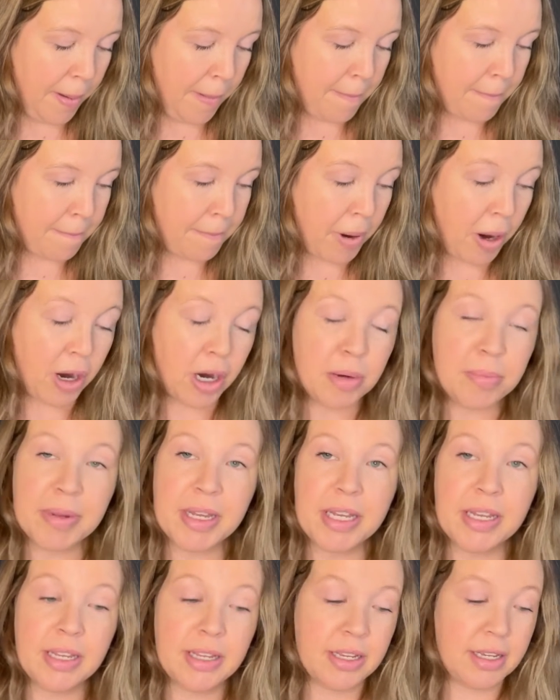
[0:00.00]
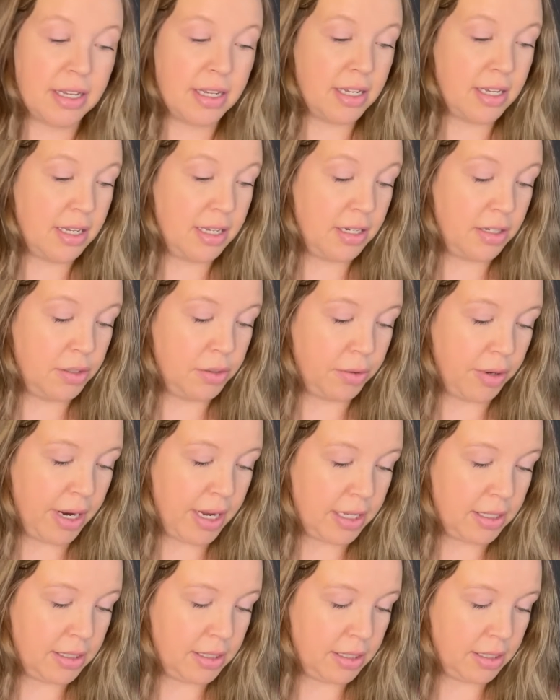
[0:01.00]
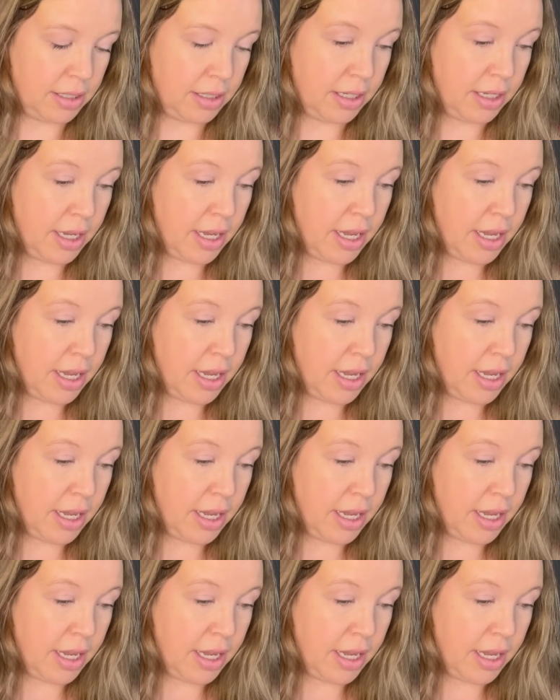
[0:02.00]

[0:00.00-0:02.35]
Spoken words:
Barbie dress.